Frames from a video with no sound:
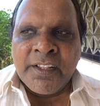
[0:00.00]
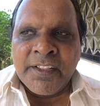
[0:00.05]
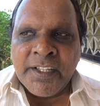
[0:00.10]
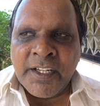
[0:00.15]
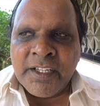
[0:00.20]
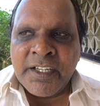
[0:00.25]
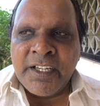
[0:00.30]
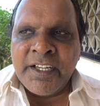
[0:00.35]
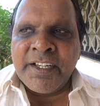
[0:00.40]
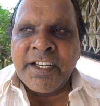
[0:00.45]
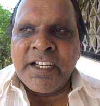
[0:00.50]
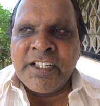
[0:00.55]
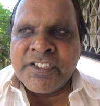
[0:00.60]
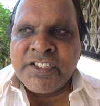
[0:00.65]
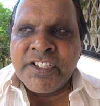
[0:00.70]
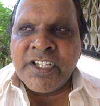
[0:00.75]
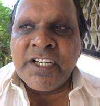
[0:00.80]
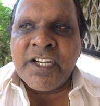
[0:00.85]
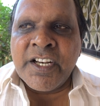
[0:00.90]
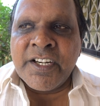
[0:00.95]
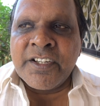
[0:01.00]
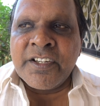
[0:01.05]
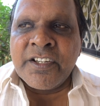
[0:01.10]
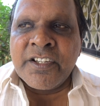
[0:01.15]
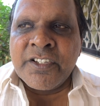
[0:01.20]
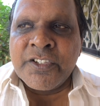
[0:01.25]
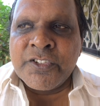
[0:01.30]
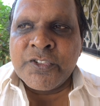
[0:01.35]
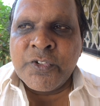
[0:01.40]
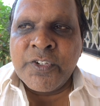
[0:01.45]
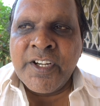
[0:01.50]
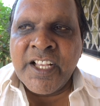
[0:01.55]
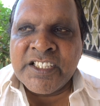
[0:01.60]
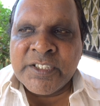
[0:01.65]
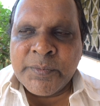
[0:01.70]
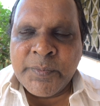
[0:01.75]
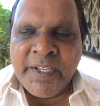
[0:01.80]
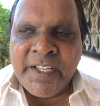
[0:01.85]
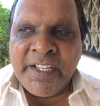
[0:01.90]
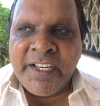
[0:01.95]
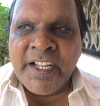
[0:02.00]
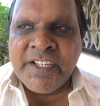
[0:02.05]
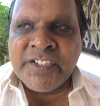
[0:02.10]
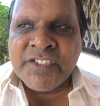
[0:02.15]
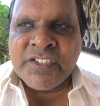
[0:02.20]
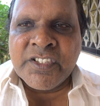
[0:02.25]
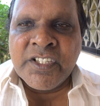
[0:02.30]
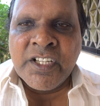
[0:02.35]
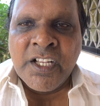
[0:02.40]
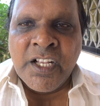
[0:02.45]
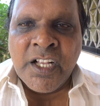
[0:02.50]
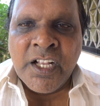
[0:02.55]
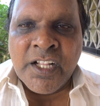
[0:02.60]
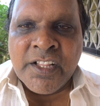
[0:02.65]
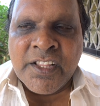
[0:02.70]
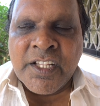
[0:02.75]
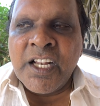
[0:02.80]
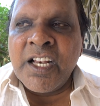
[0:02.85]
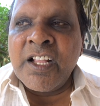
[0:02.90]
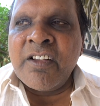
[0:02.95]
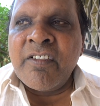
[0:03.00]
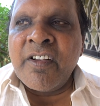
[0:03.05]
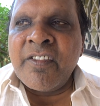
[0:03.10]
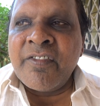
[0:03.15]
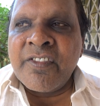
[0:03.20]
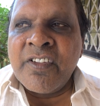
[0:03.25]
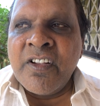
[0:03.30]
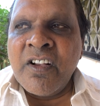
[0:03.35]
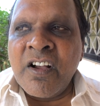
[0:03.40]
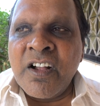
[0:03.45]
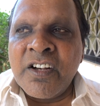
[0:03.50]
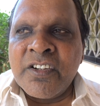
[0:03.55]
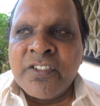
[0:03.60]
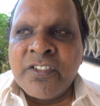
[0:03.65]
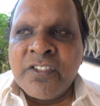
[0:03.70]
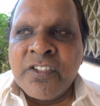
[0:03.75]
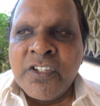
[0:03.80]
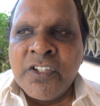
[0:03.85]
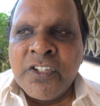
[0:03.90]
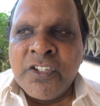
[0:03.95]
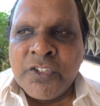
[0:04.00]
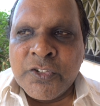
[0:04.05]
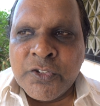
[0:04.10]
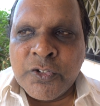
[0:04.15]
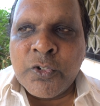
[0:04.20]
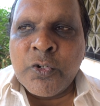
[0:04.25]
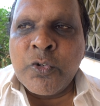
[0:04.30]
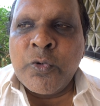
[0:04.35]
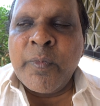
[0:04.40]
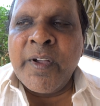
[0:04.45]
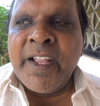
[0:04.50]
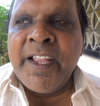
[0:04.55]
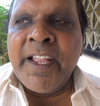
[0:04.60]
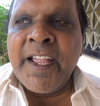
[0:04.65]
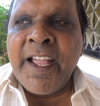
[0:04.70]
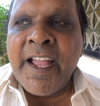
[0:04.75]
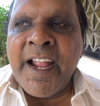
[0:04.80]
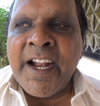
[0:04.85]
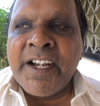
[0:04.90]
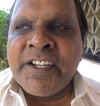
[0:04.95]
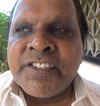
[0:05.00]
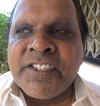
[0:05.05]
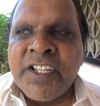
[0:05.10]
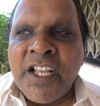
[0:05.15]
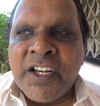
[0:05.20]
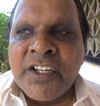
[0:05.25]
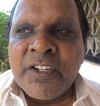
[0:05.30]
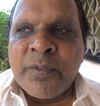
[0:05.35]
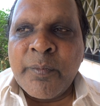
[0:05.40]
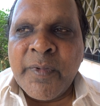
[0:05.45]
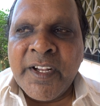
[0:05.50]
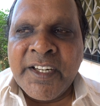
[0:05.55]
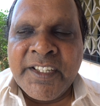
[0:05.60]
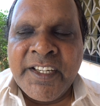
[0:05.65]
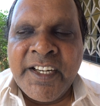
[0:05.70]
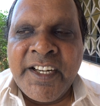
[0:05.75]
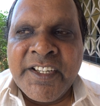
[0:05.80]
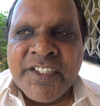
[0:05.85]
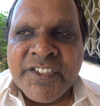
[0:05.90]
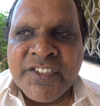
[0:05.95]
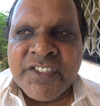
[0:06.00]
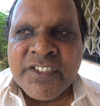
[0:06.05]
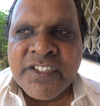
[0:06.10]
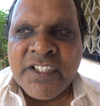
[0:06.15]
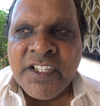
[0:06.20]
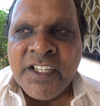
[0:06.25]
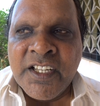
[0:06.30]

That little children should experience the love of God through my acts or my deeds.